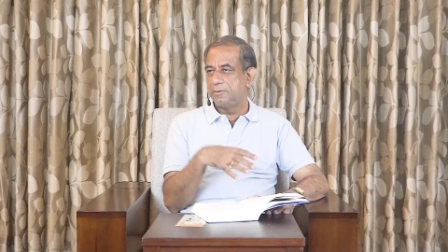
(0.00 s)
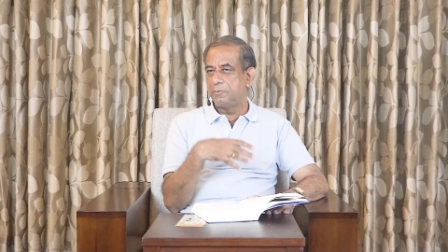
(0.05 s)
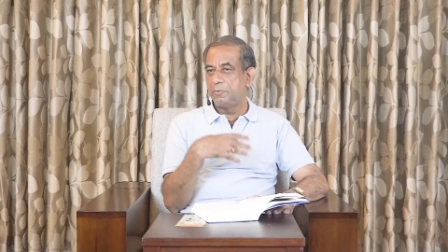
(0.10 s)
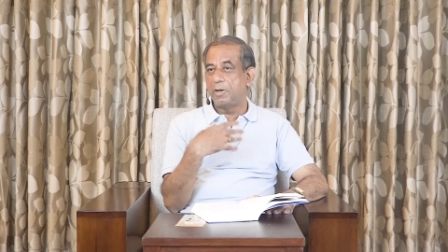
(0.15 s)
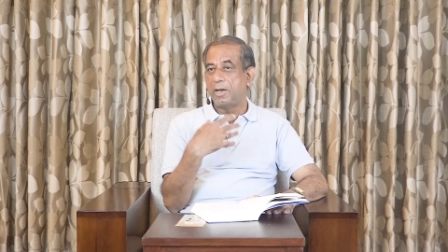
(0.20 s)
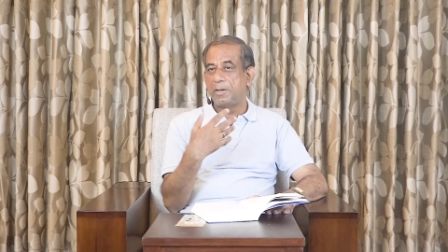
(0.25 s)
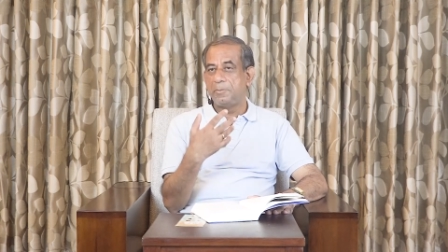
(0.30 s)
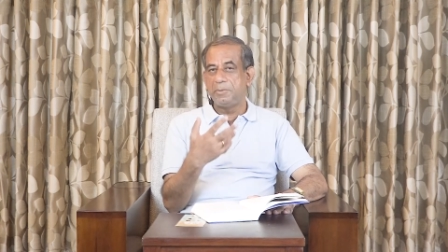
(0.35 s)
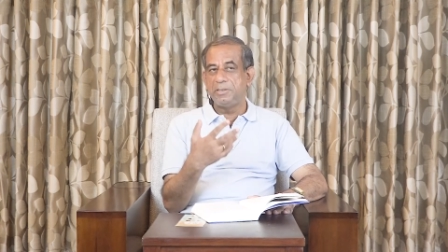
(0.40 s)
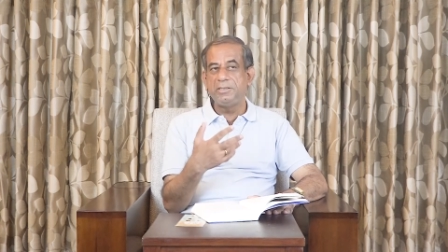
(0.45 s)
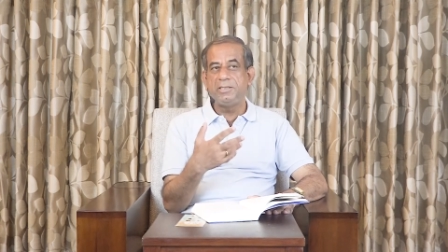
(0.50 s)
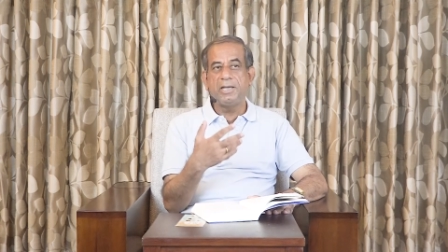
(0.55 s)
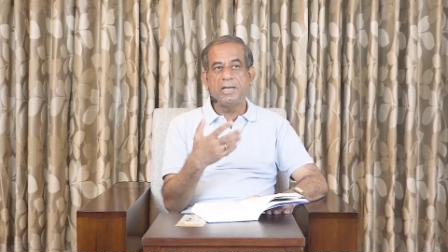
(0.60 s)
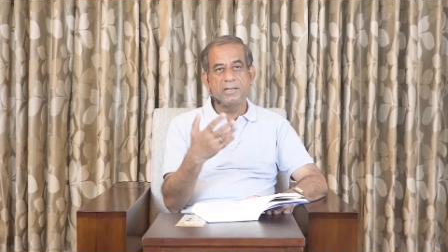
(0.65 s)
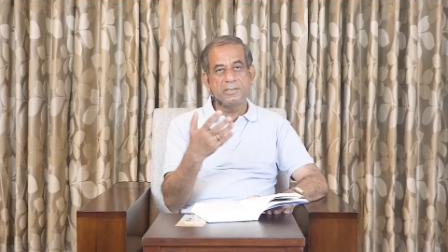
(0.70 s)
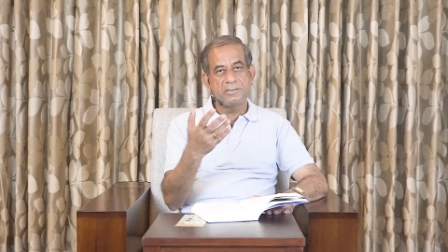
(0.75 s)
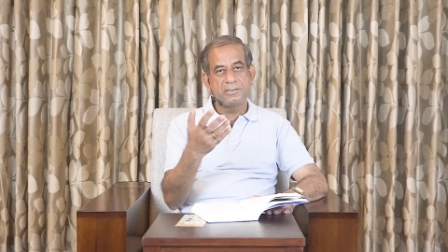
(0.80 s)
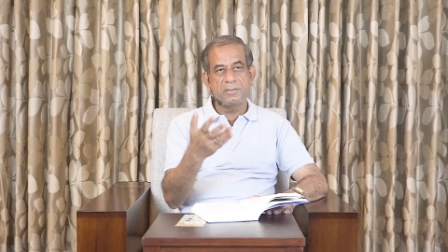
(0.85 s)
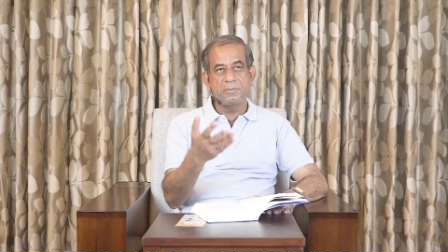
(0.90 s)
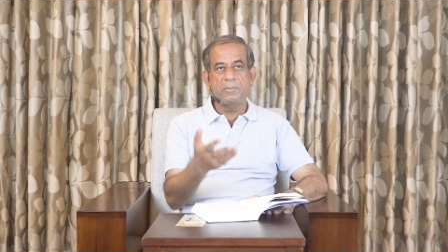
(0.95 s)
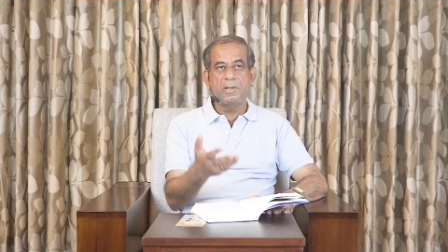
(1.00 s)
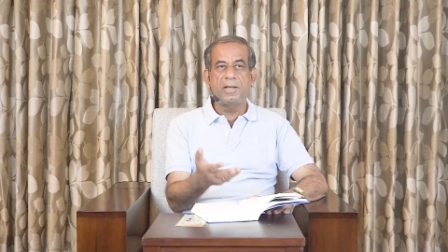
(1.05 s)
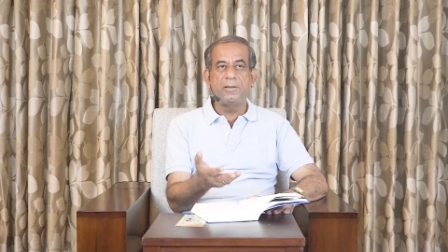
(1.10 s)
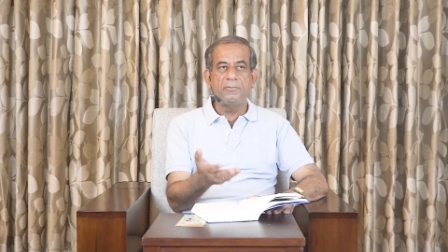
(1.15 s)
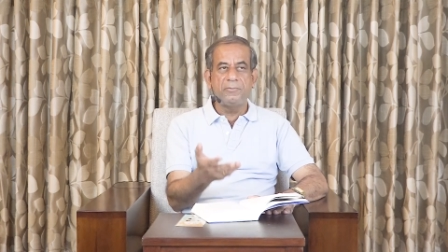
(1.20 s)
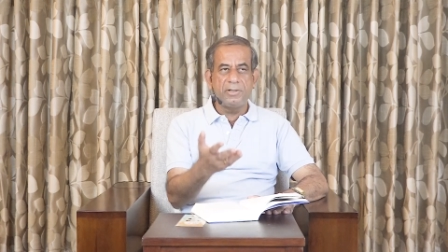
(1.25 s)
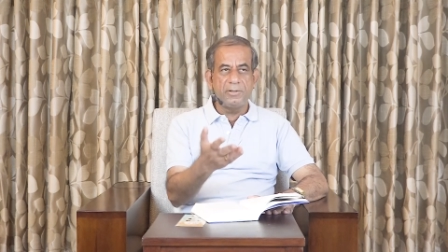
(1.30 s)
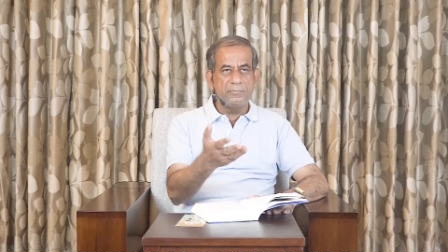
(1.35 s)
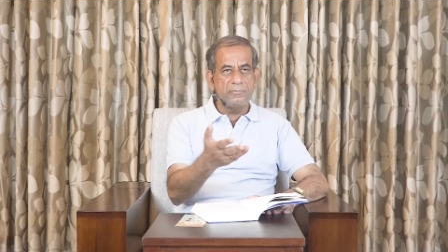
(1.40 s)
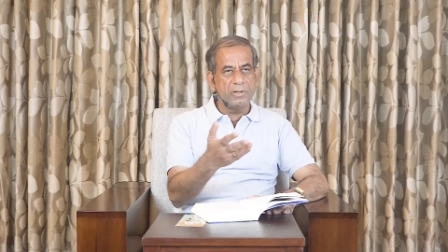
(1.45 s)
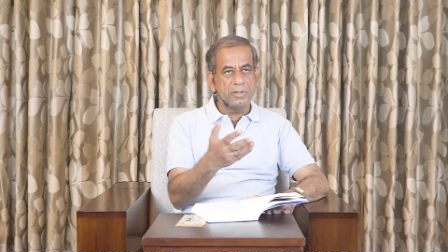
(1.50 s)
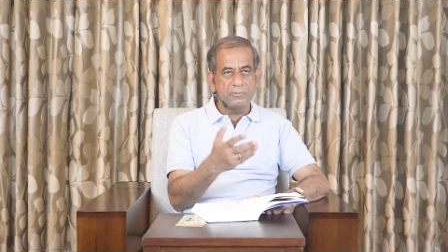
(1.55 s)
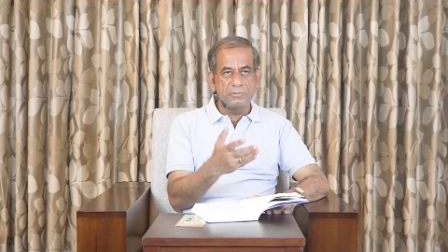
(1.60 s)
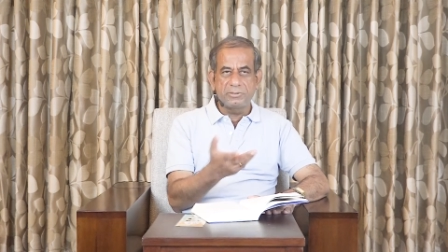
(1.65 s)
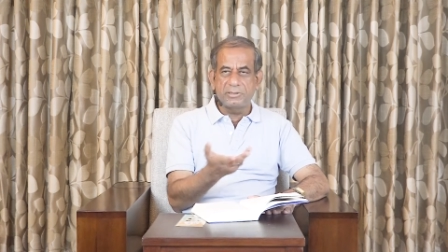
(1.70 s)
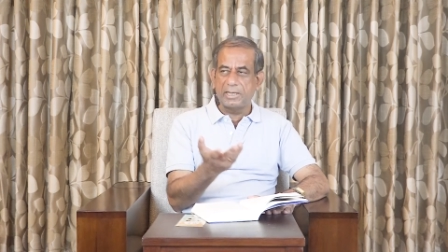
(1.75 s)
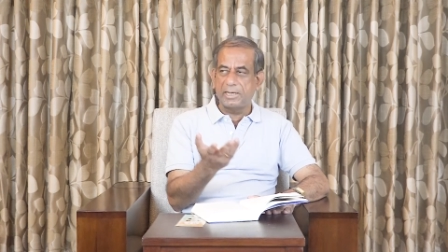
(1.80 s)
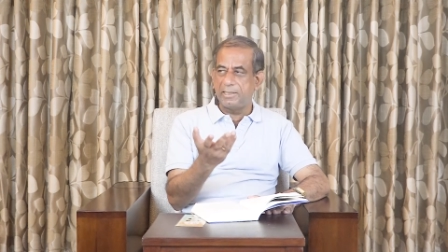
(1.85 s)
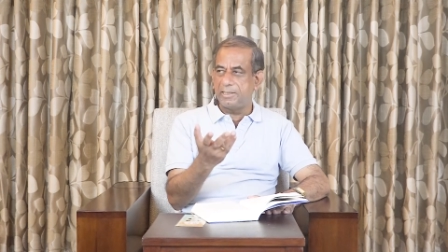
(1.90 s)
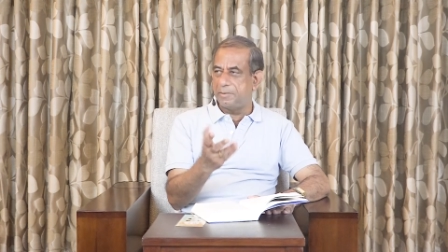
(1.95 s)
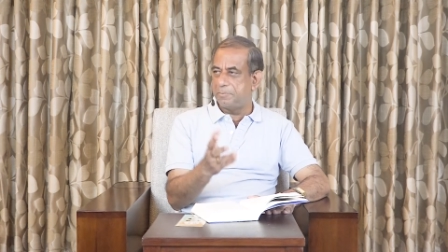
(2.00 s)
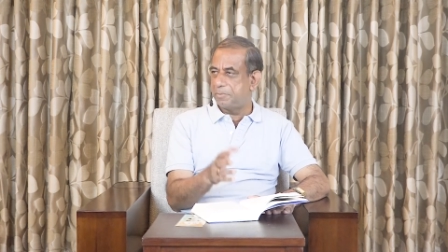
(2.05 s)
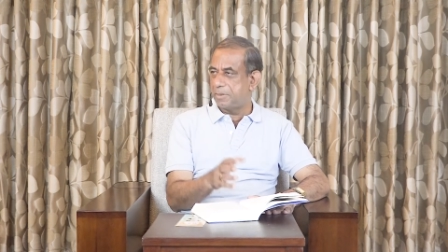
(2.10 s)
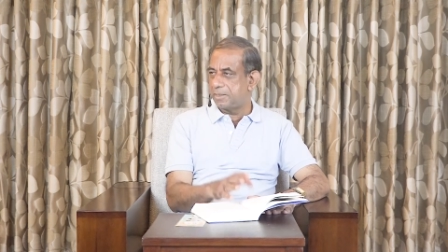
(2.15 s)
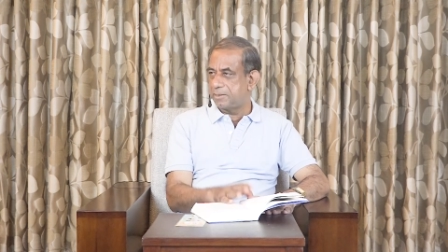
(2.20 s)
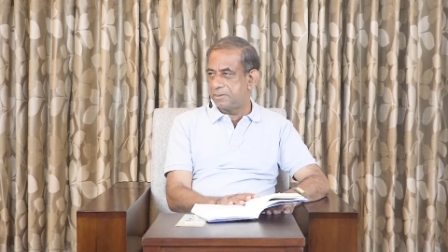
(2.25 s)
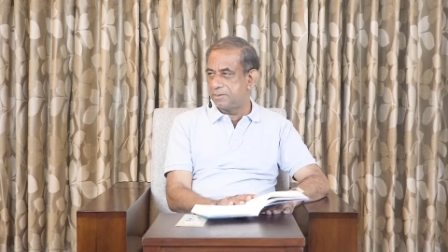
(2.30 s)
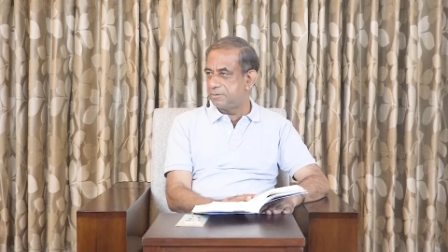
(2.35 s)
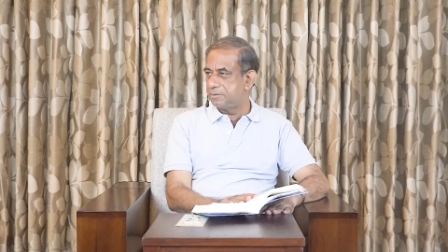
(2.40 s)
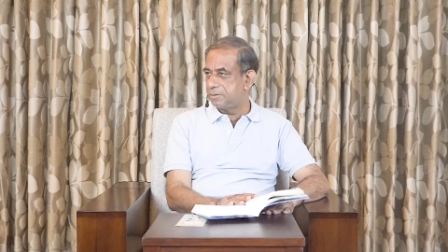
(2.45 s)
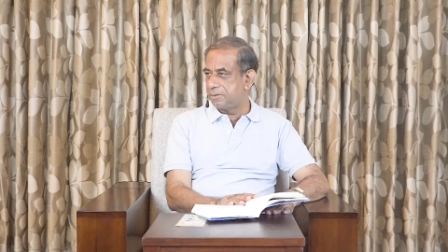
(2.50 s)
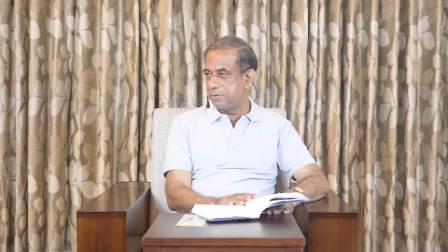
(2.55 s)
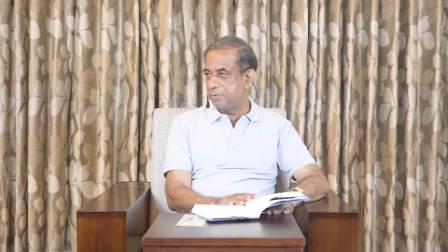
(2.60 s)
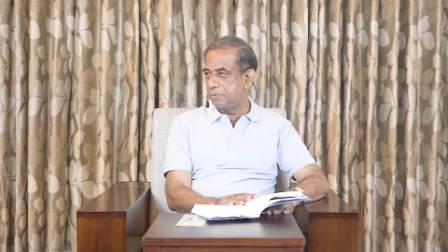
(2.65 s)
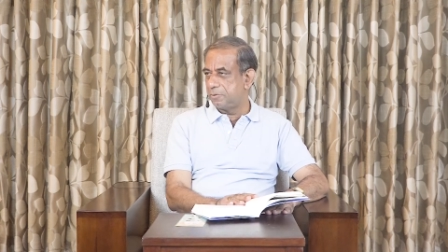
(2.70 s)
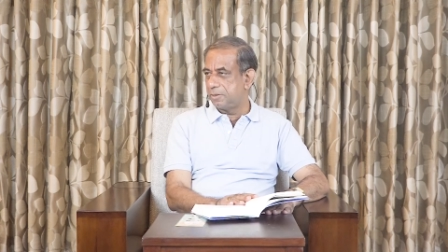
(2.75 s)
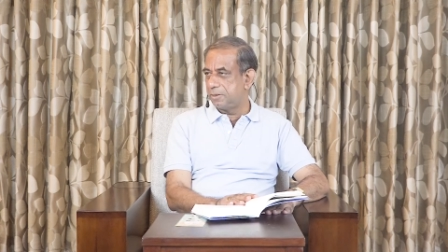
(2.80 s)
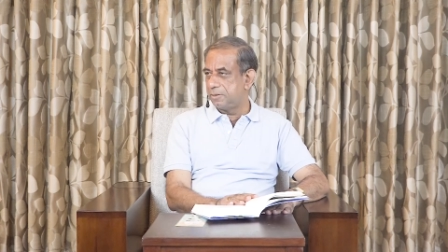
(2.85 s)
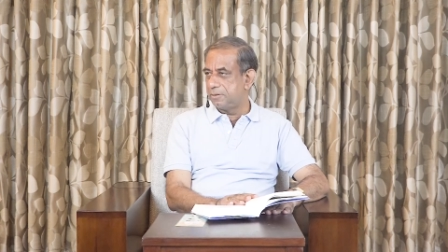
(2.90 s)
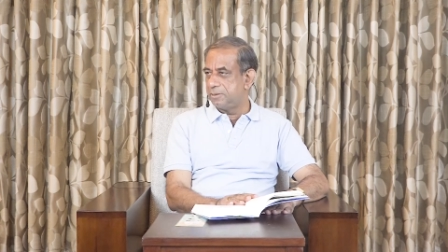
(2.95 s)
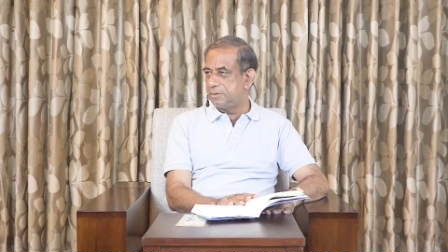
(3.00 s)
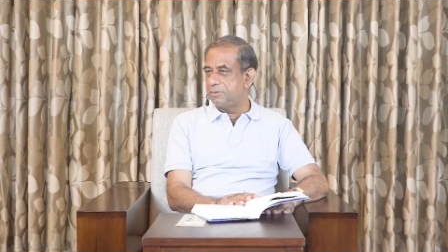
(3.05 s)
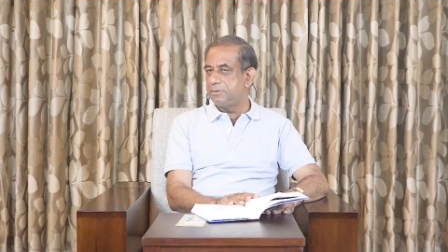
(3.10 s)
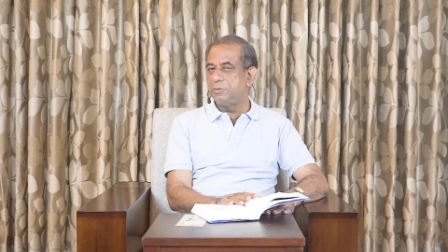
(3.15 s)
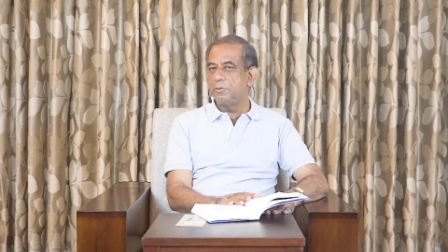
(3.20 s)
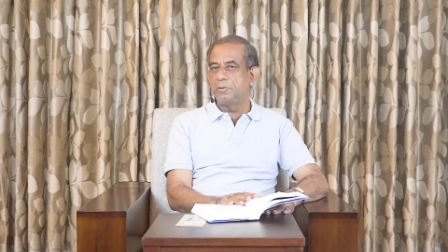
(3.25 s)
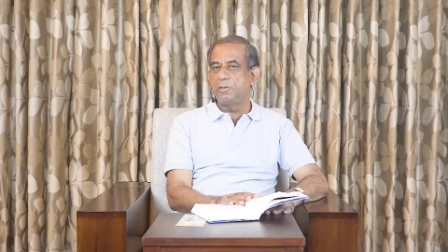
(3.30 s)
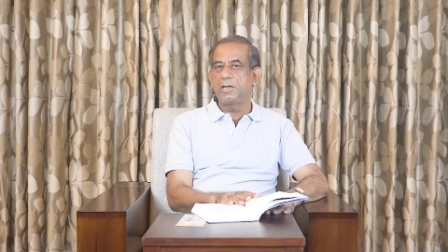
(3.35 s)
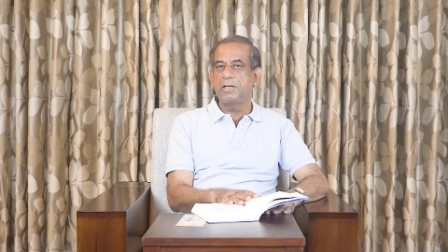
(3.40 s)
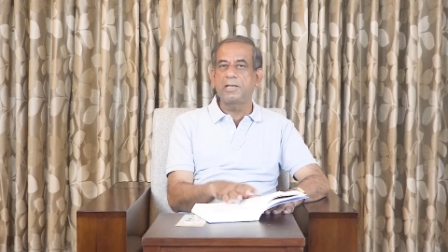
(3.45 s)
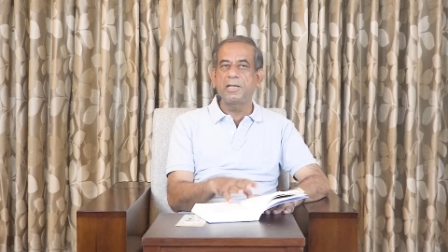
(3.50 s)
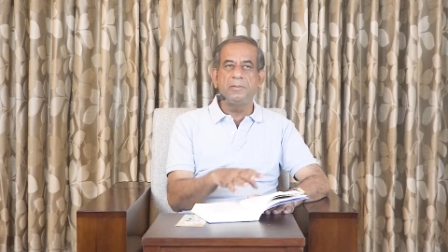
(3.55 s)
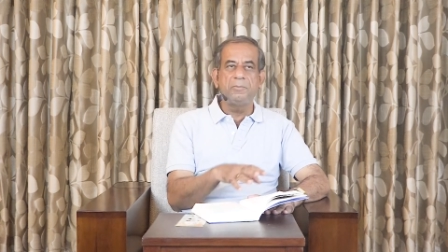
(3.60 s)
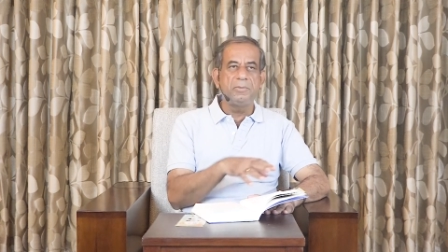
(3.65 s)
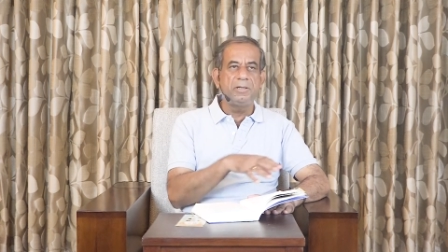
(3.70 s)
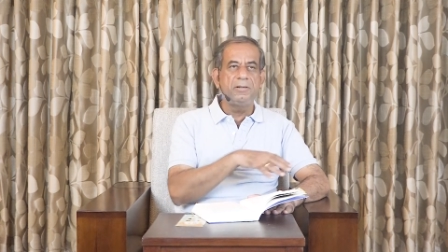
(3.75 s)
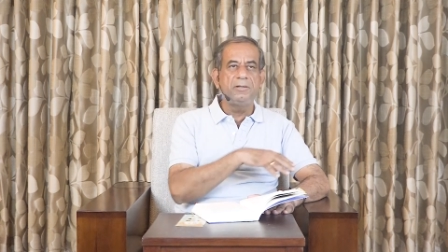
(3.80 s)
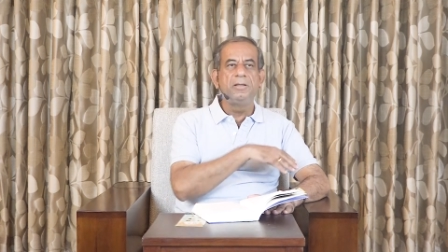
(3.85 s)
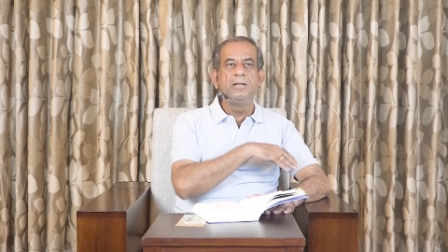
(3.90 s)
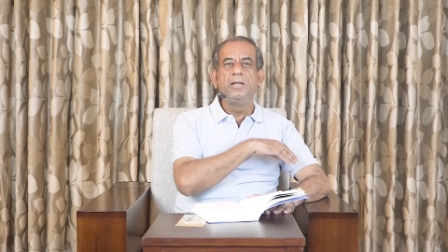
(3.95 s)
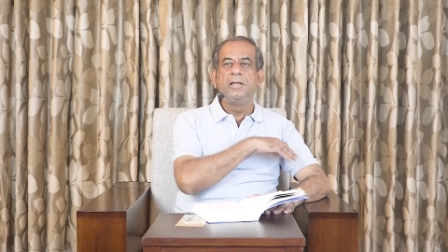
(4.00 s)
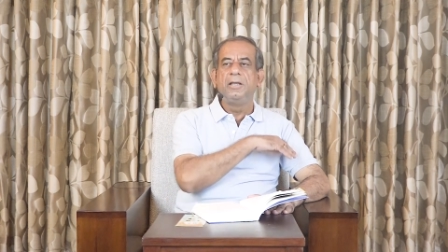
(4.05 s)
Though I am in the ashram, I've lived outside and practiced the yoga. This yoga can be